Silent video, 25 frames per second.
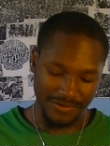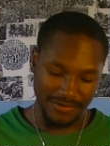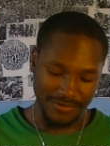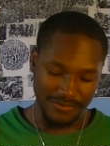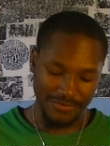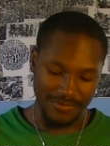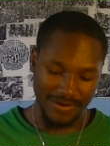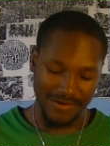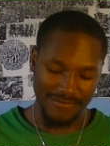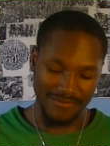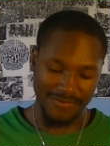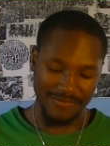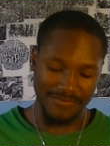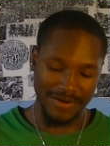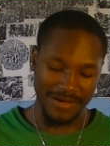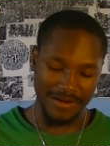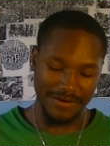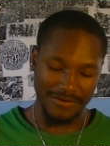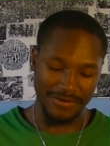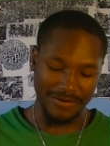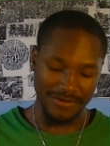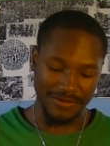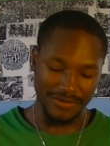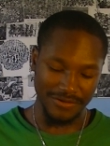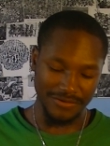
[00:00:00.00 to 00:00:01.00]
you ever made
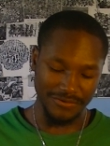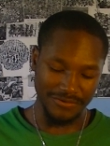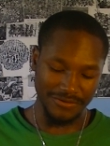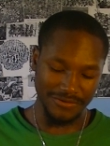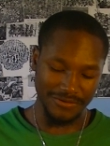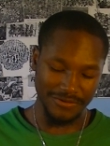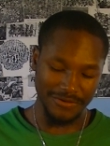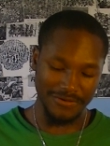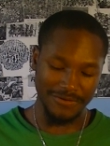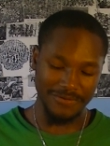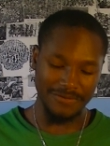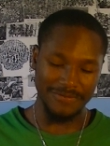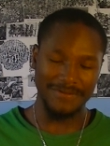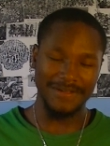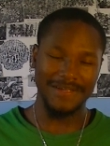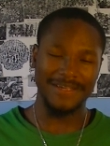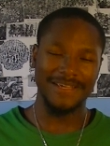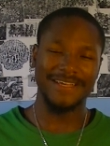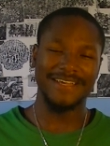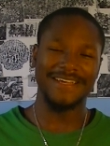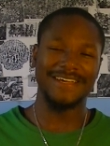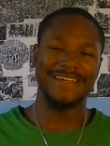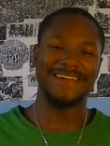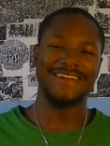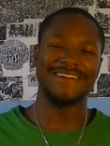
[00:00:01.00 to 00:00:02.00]
on YouTube?
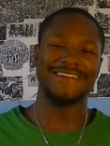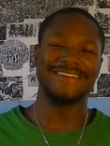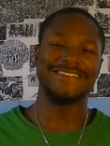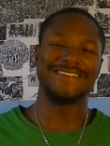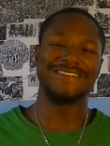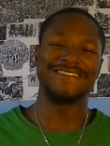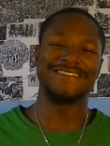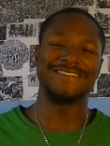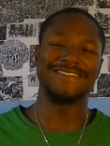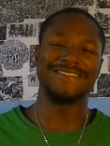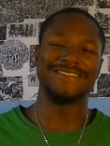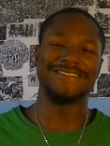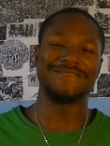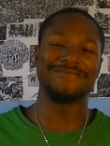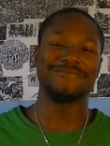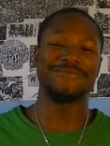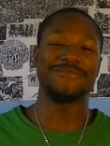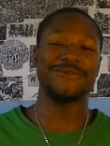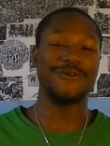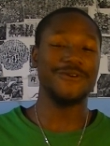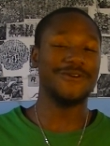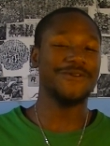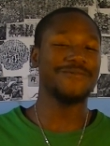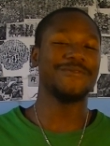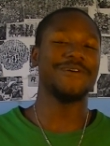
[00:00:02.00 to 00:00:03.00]

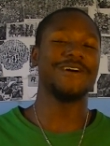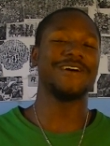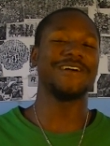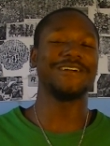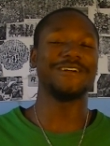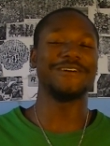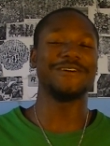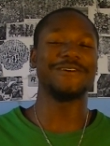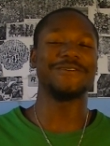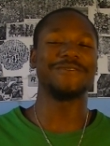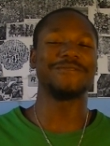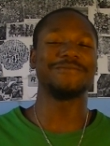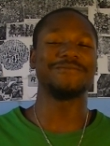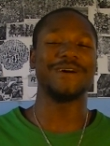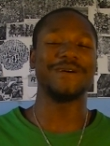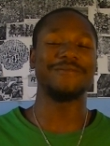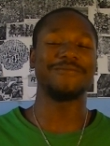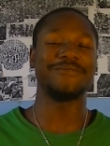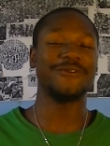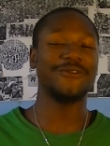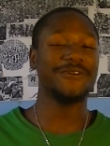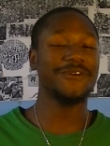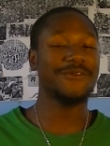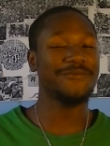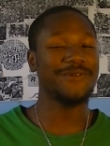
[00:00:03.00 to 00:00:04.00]
Pokemon Go. My
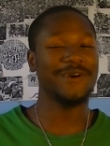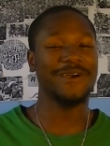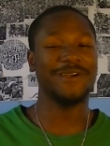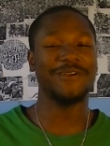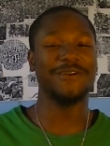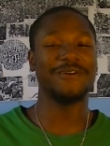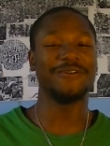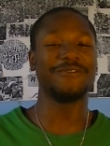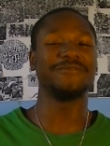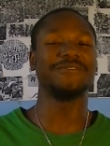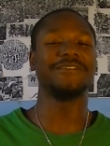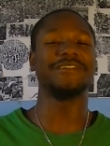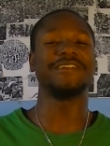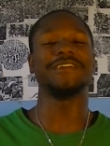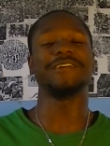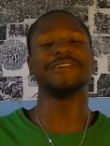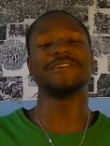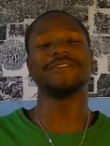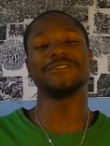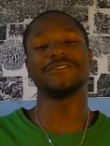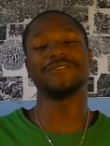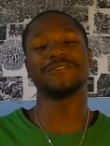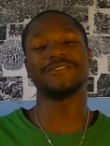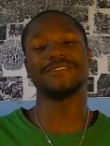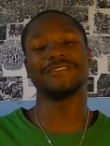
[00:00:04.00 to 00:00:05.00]
Pokemon Go
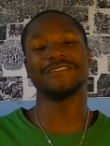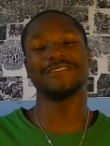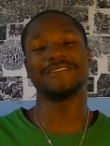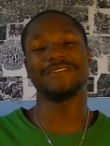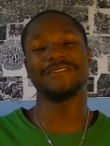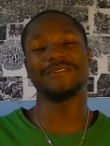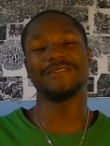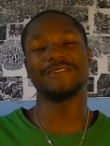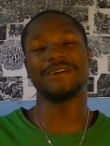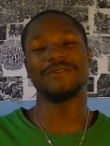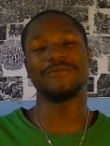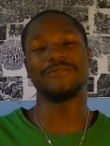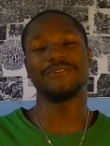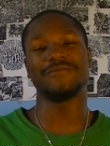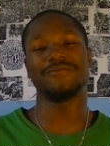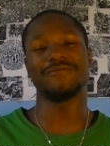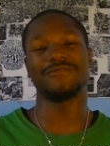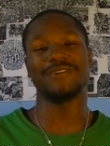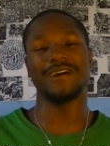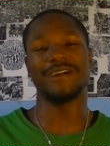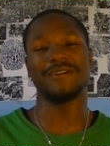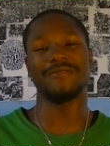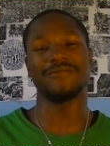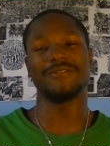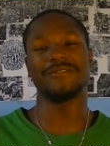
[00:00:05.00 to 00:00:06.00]
videos uh, that went
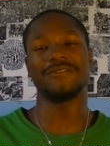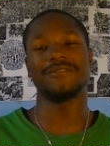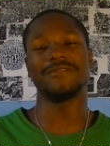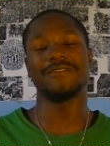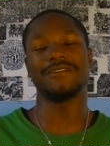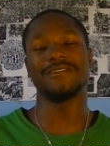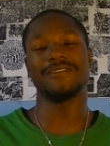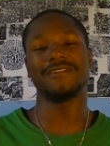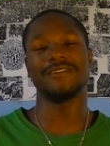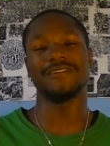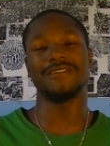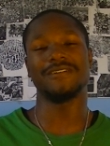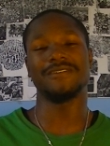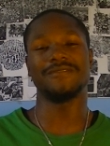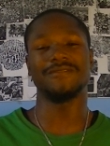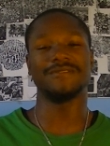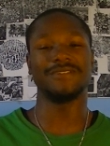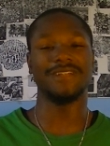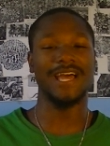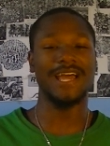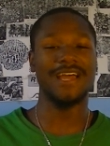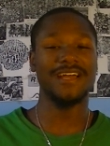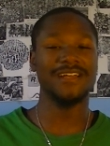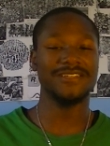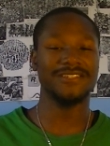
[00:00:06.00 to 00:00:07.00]
viral uh,
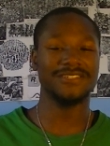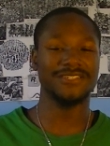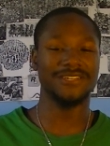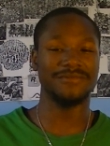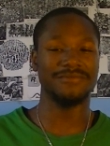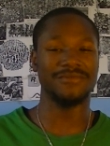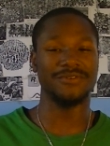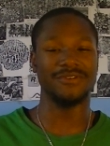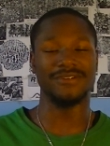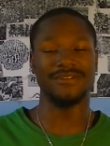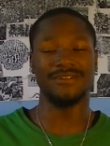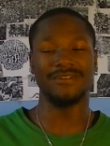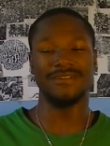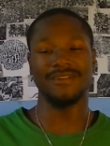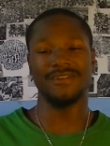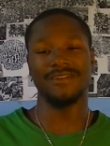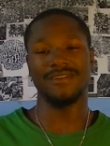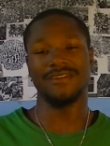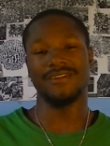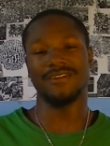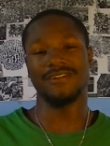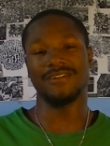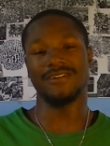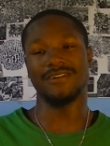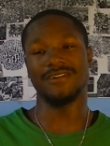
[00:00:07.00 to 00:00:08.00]
last summer
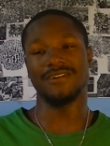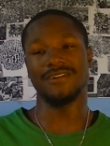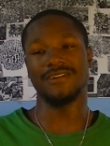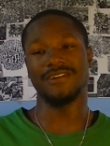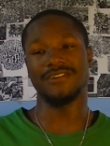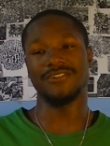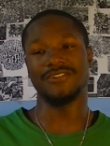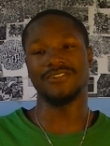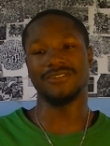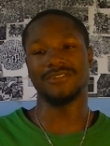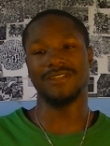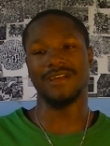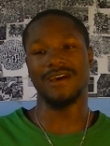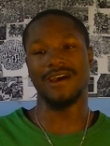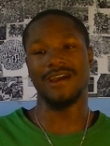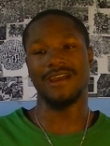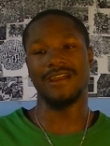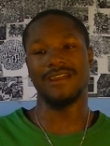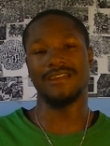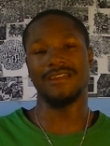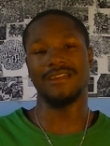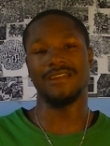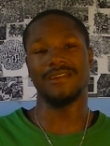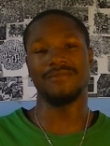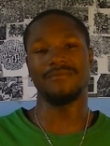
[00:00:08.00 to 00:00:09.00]
uh, in
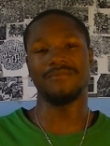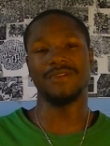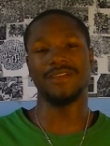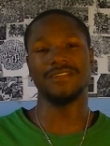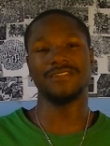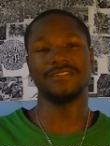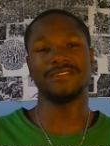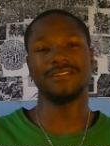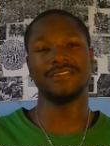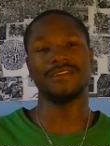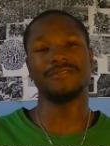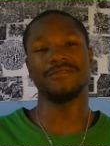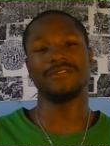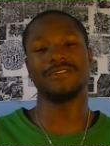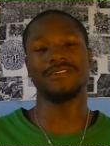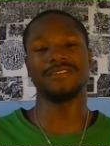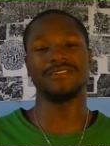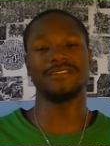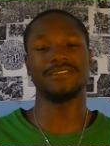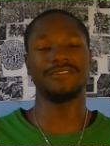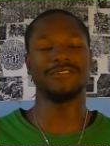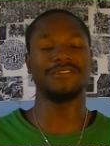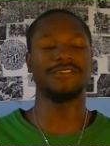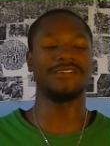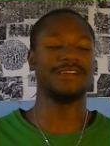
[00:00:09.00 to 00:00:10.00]
July. And basically, I'm going to
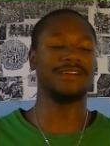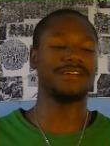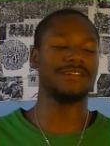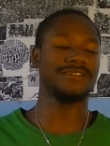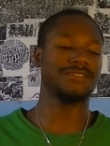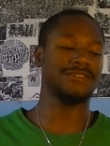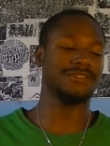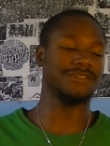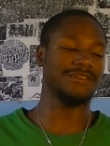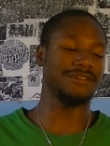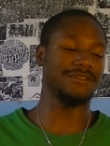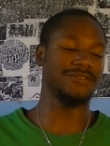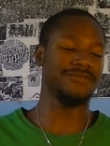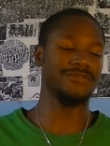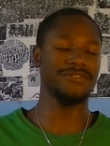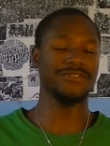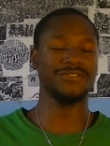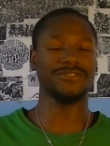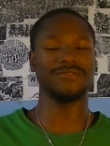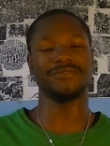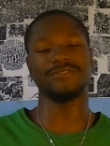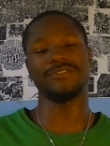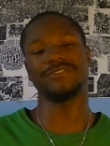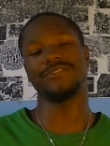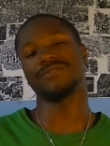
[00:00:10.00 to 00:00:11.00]
tell you guys the quick
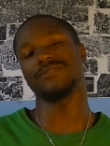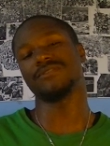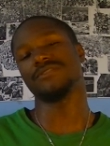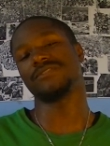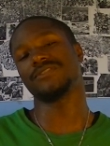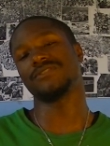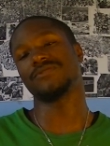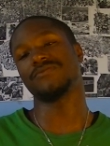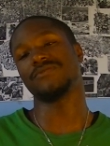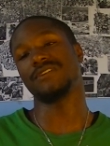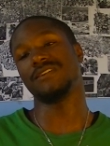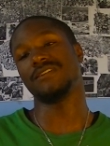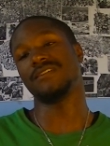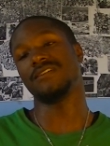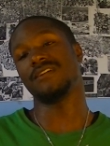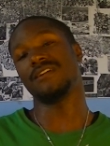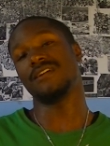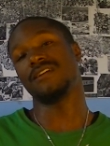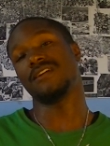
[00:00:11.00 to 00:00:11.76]
story, short and sweet